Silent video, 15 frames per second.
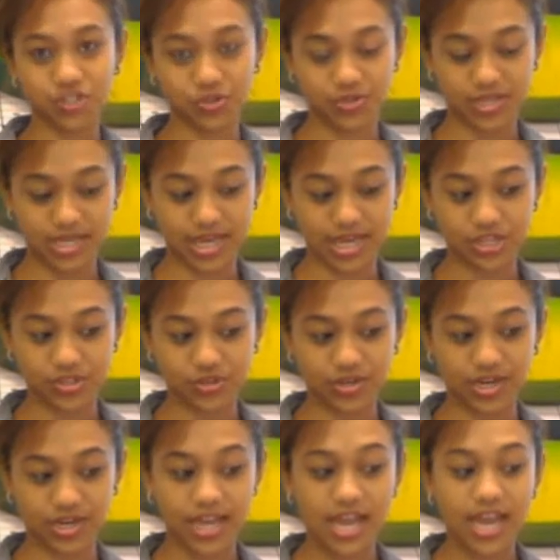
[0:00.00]
to the
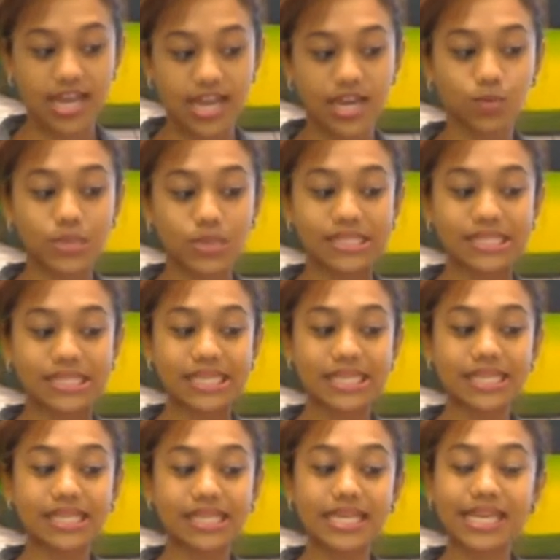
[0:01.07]
country. Now we see
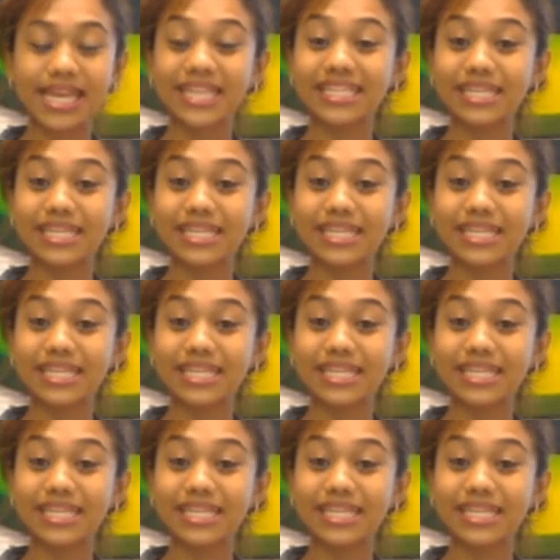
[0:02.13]
the net